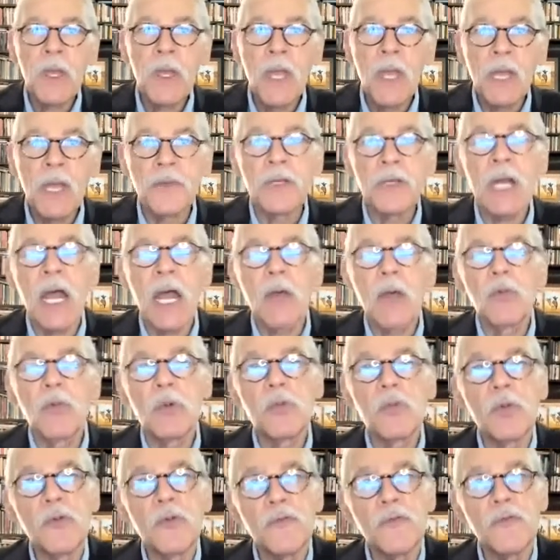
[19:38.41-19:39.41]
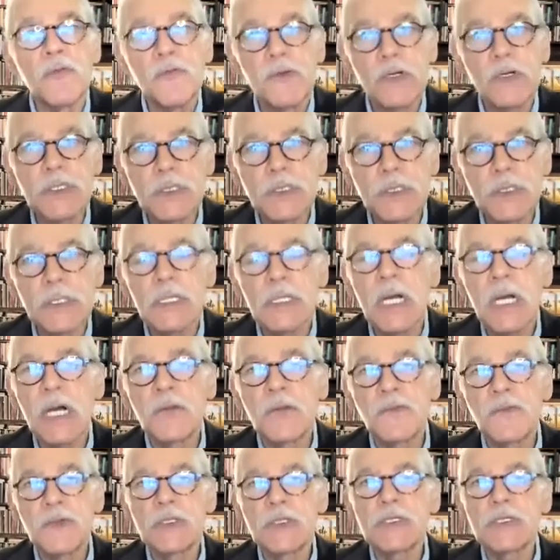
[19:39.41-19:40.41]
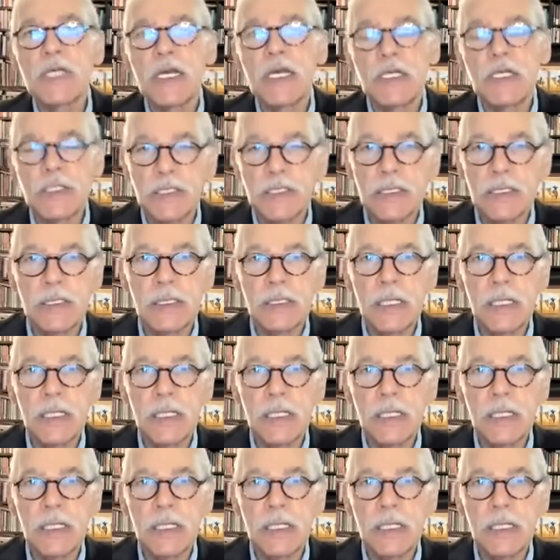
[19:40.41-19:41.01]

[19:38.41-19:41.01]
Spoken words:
And then I will reverse the conversation